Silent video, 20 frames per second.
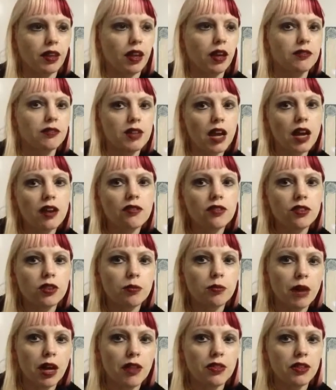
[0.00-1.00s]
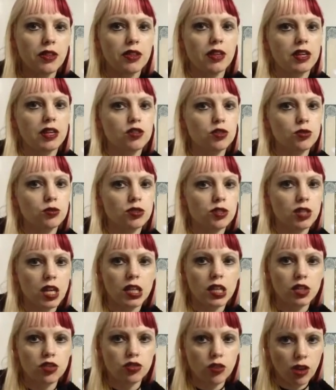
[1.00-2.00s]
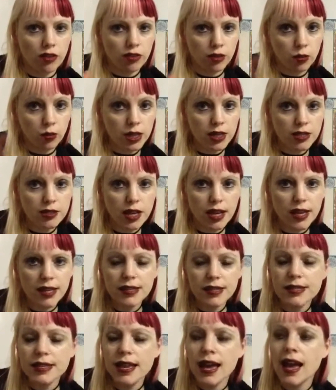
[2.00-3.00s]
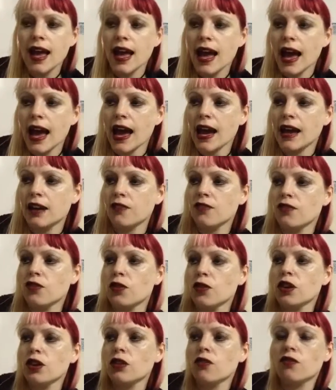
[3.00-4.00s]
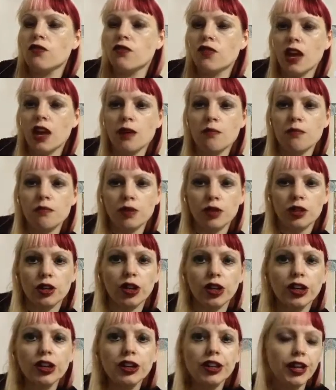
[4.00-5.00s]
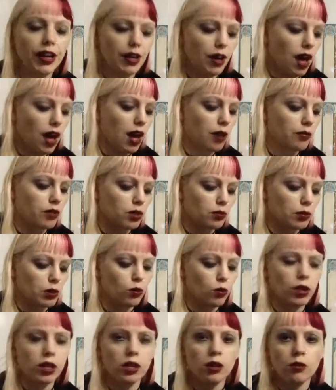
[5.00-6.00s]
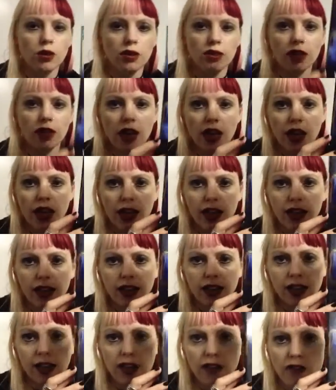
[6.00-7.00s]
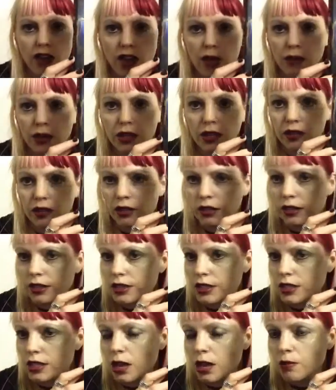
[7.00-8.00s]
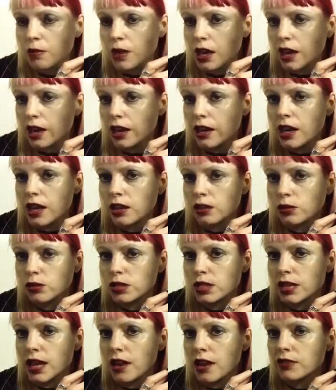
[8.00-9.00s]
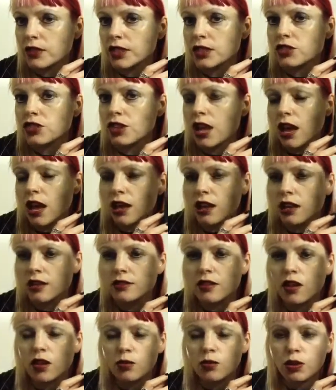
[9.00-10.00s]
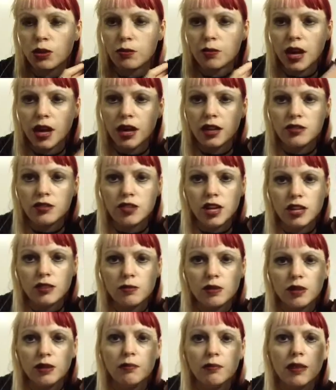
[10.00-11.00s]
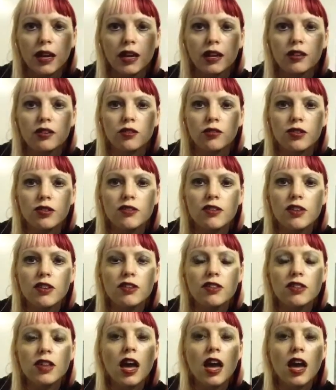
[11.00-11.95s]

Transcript: a deck for the month, and I do a daily draw on the weekdays. And for November, I'm going to be working with Les Vampires by Lucy Cavendish and artwork by Jasmine Beckett Griffith.